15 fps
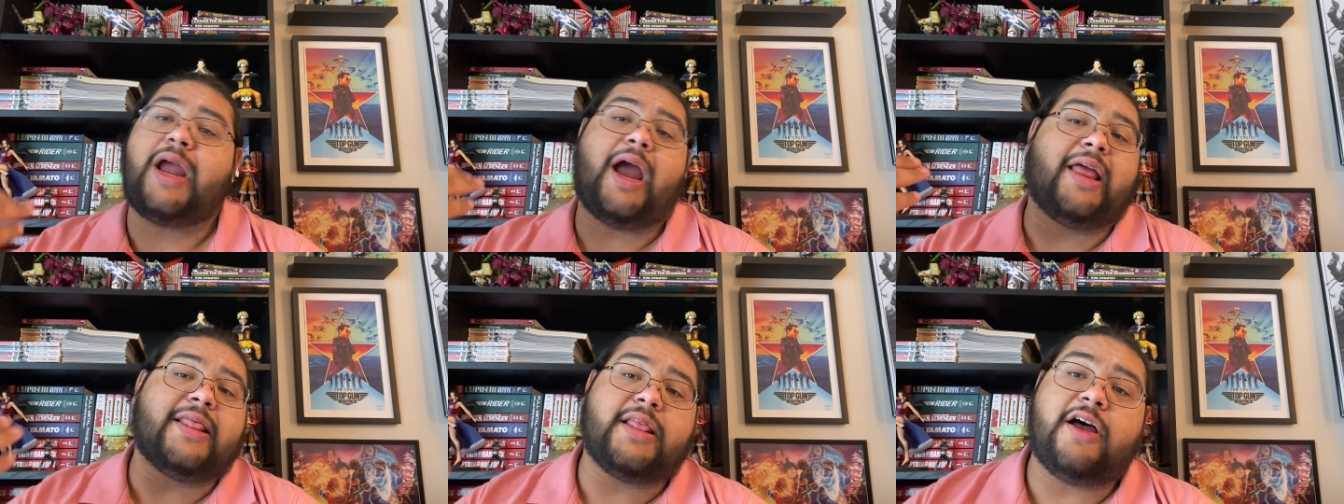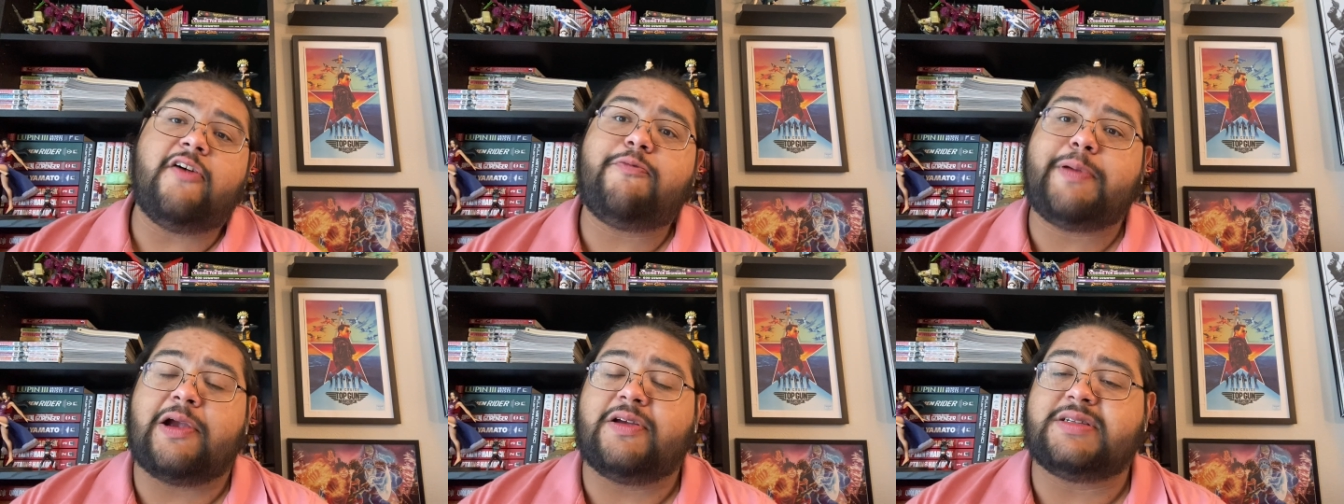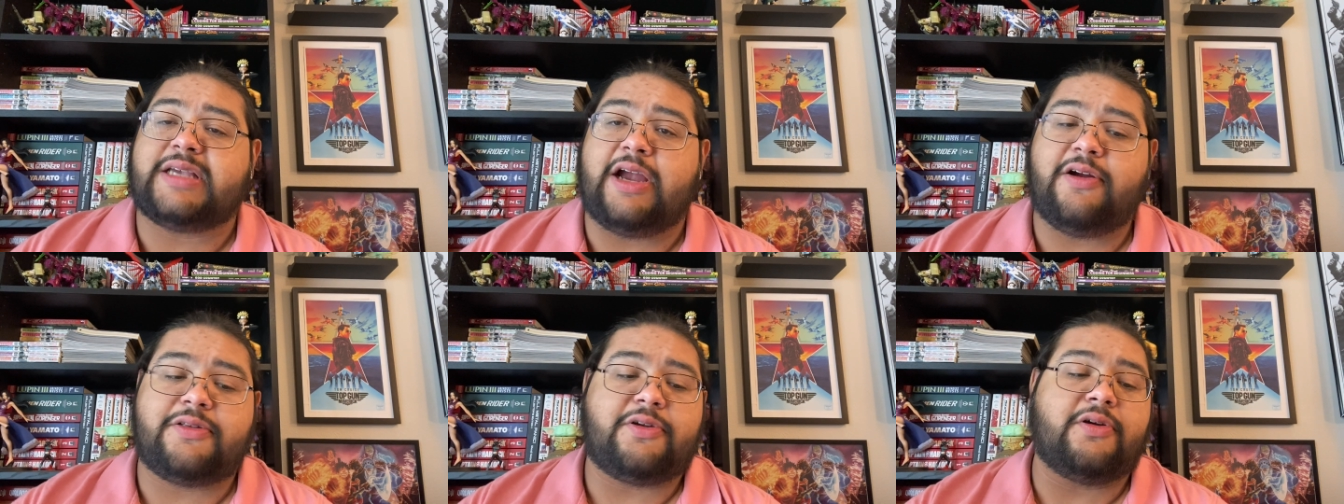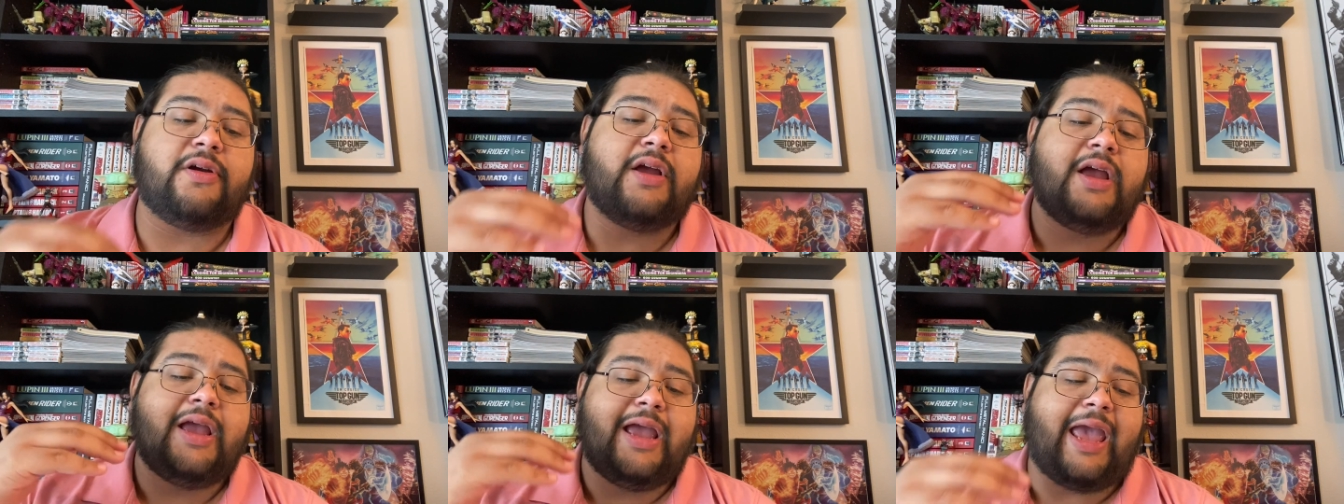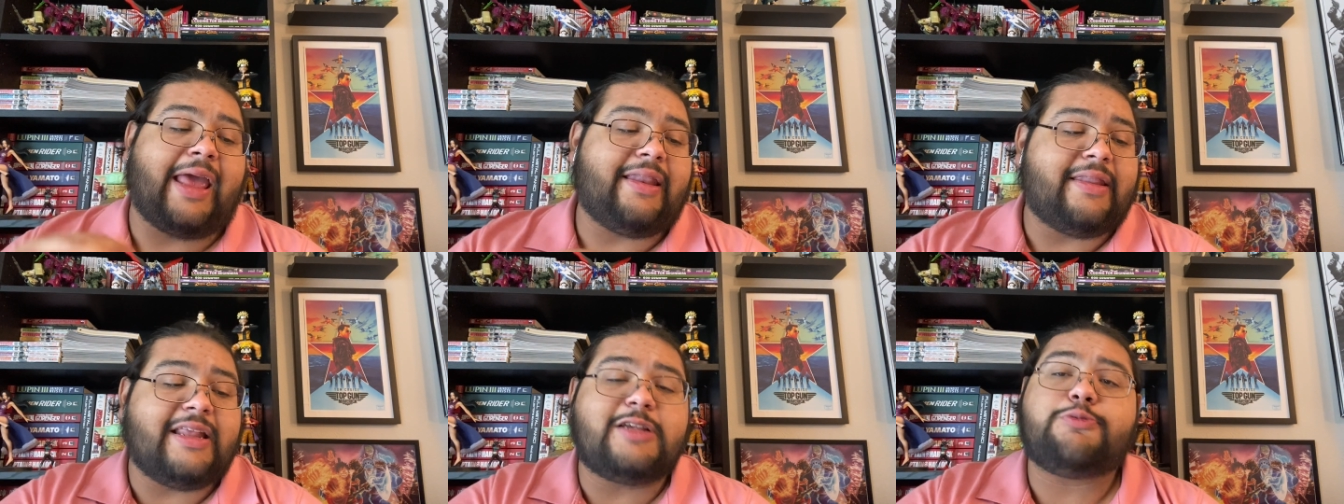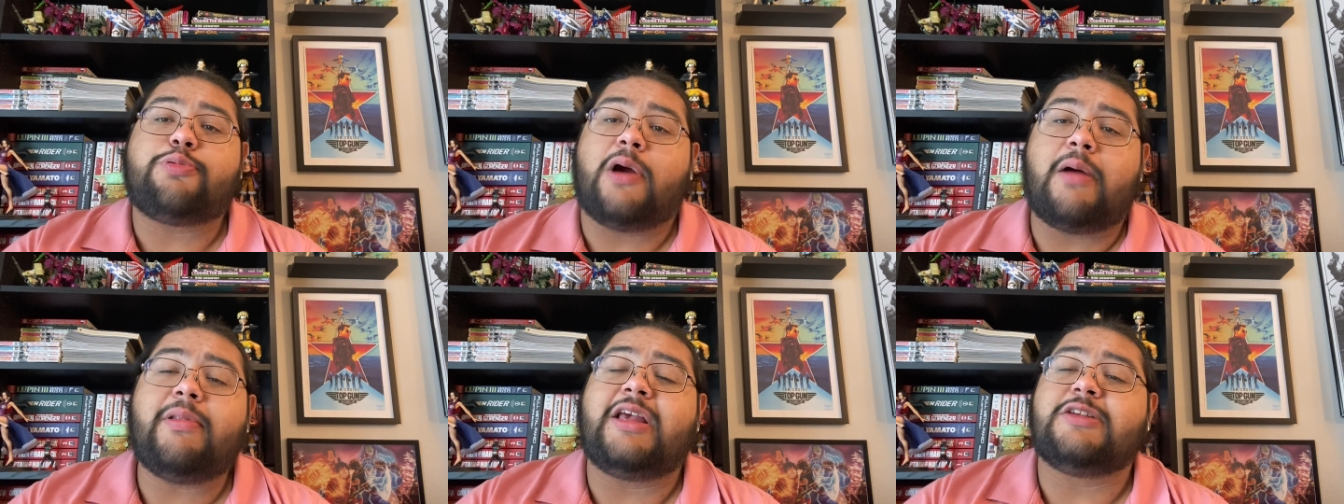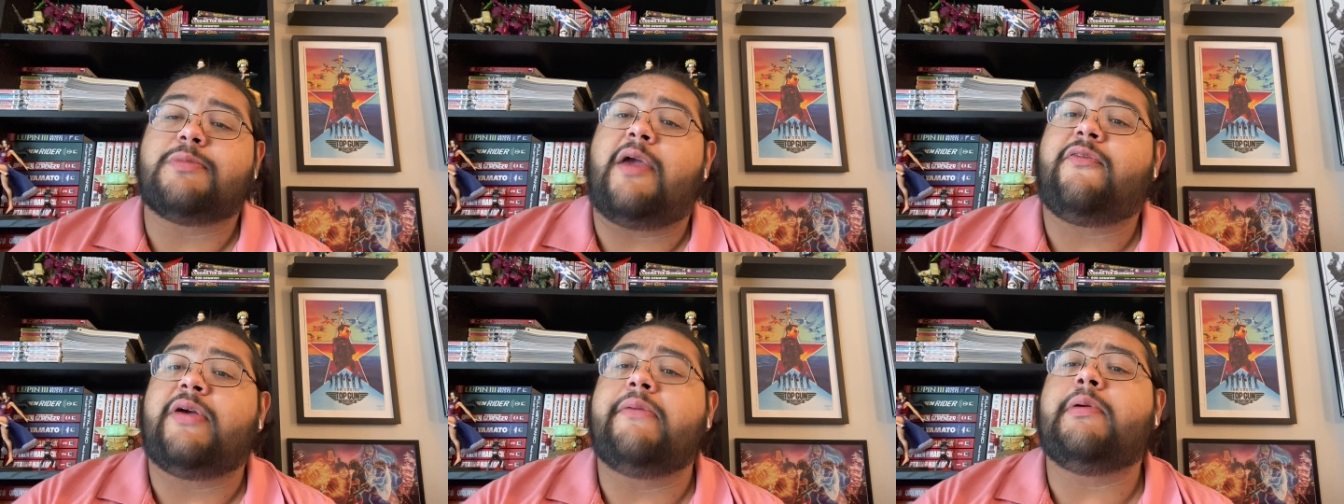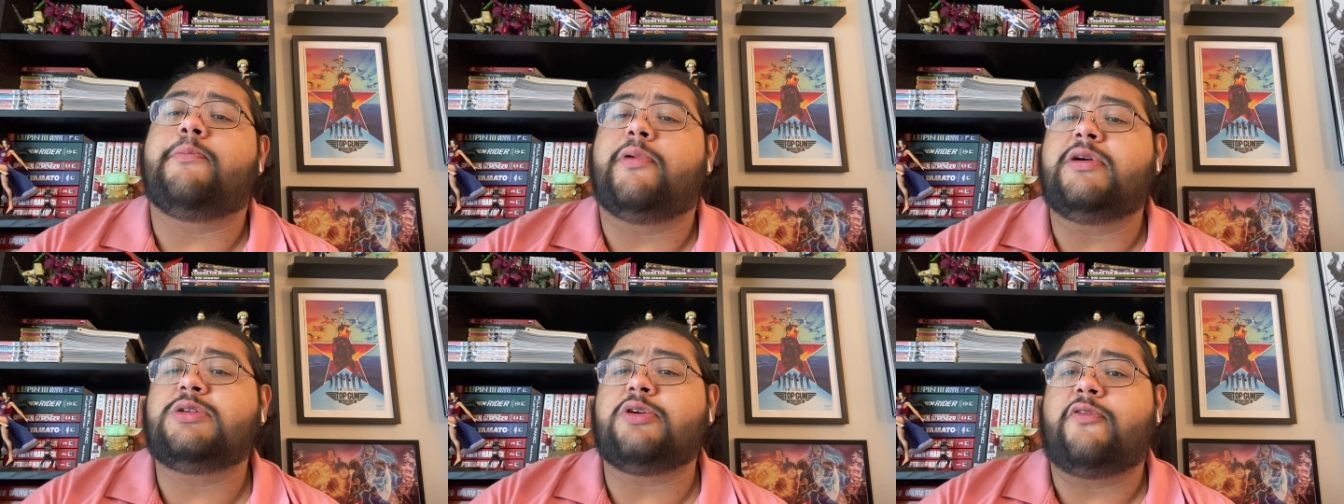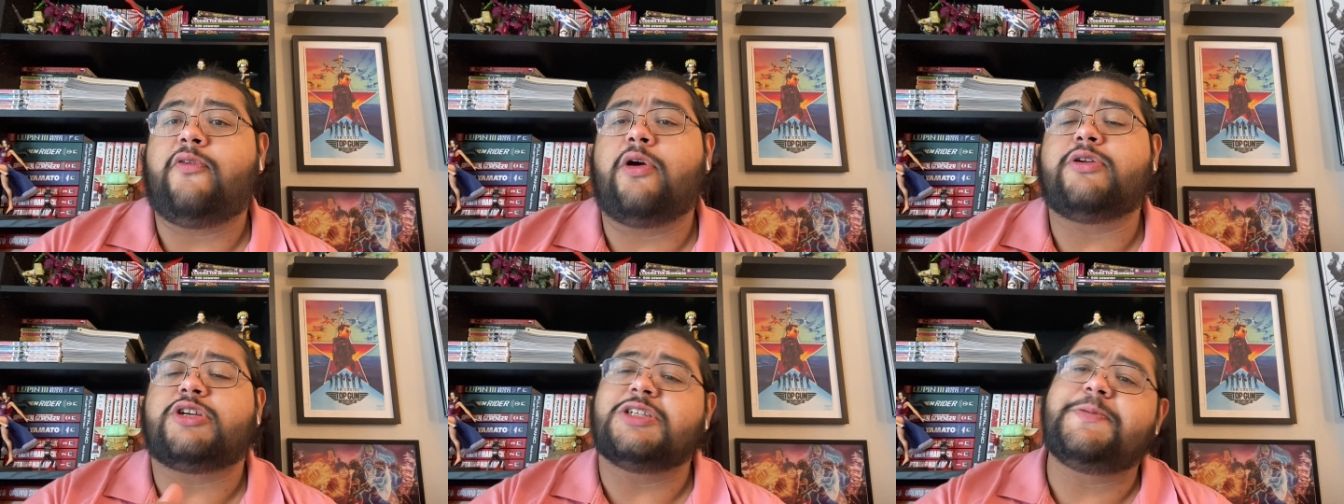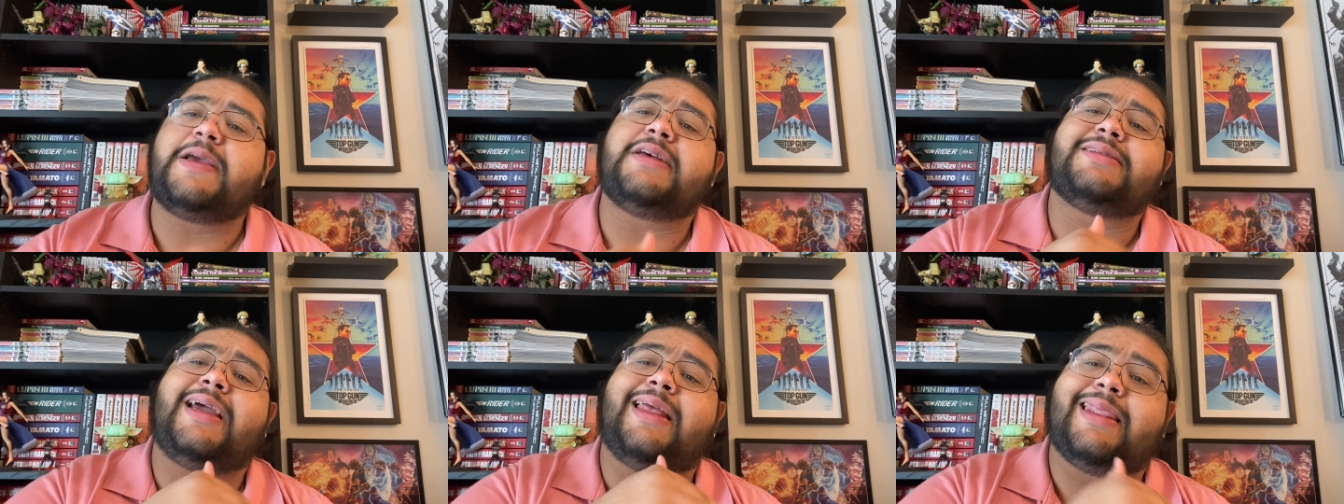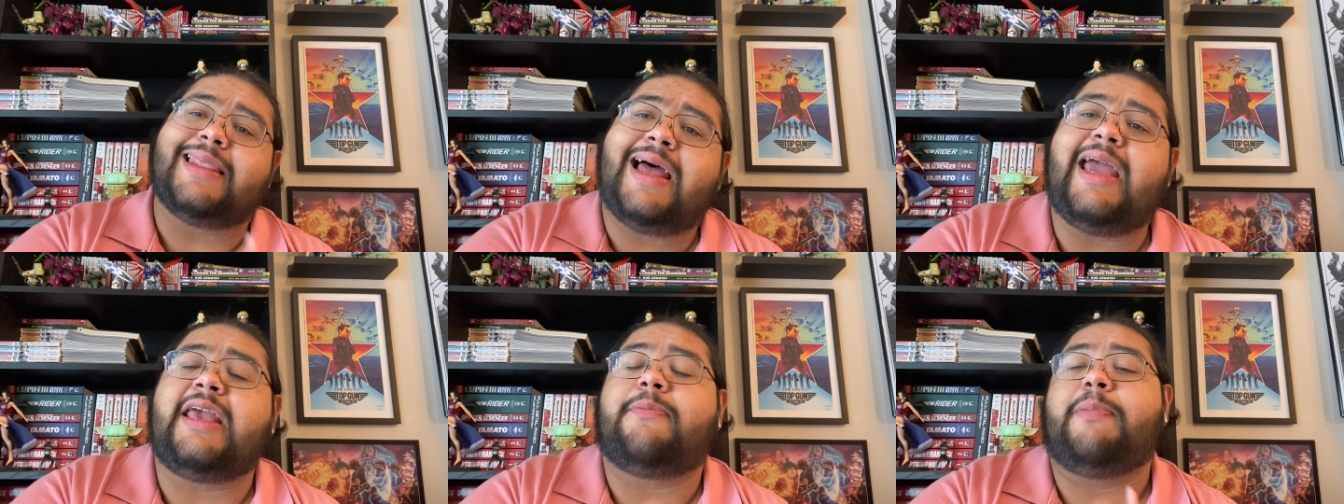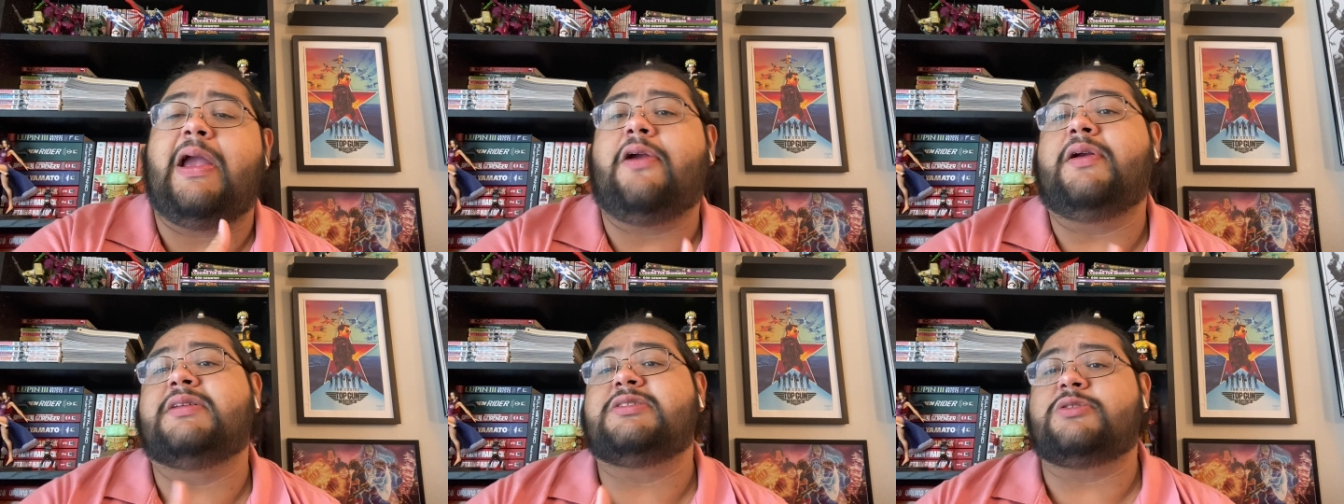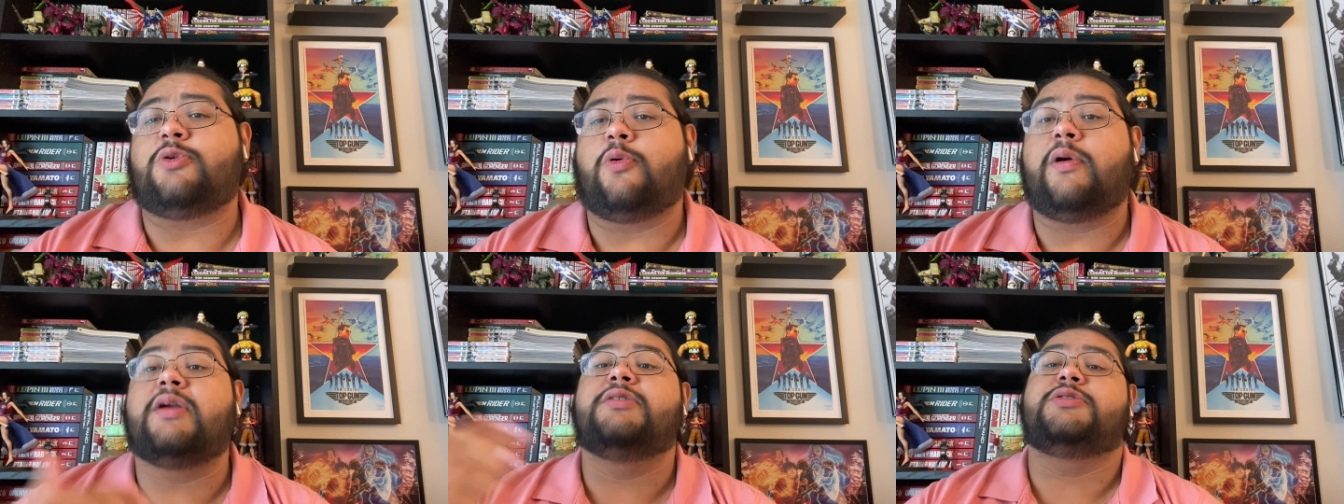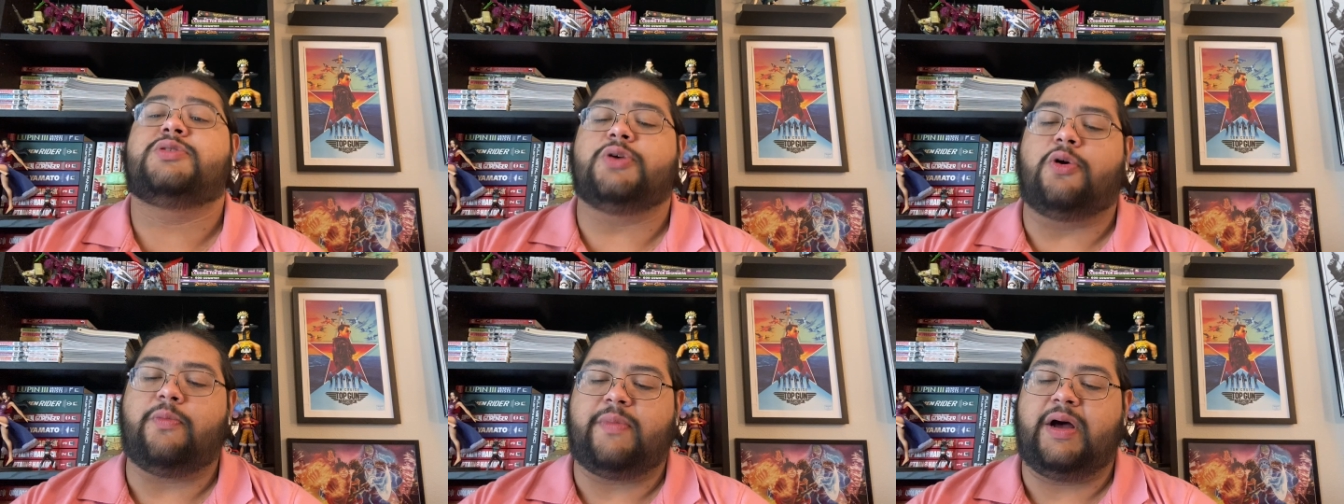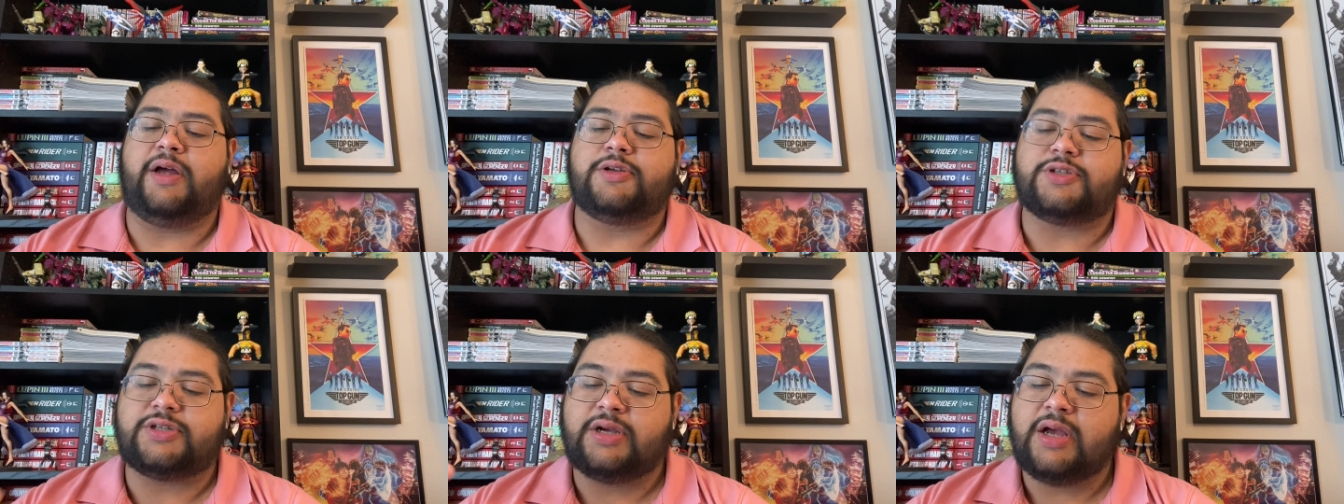I love Perrin's character, and this probably is my favorite book so far just because I like Perrin's story so much.